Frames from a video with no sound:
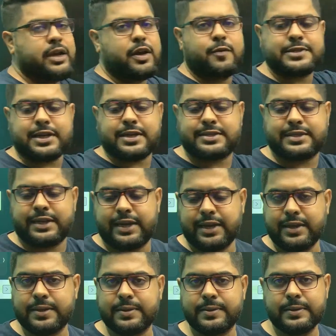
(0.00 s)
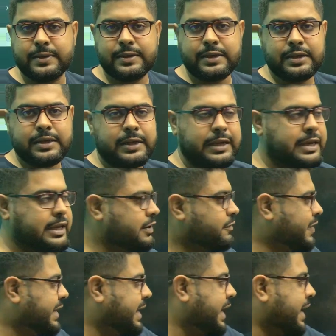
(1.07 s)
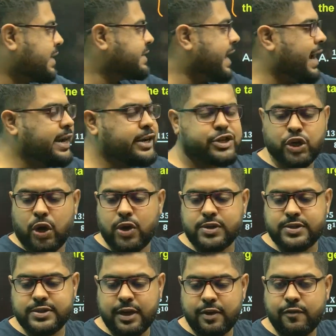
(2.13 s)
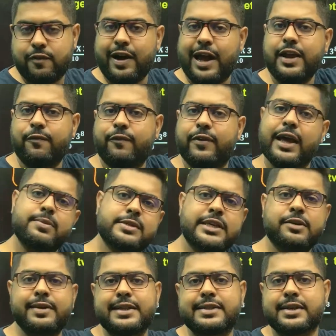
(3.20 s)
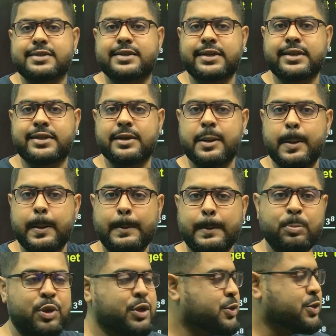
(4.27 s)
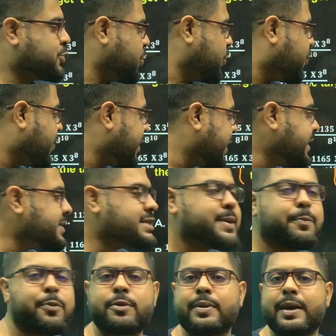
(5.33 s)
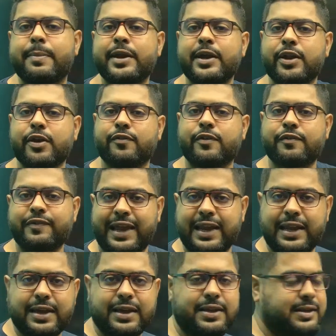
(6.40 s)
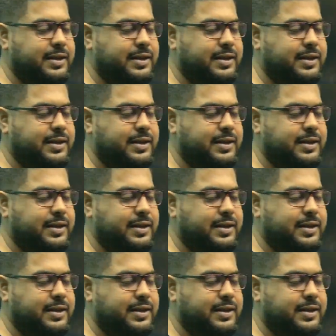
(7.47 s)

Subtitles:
of succeeding. If he takes 8 shots, 5 times he will succeed. So what is the probability of a failure?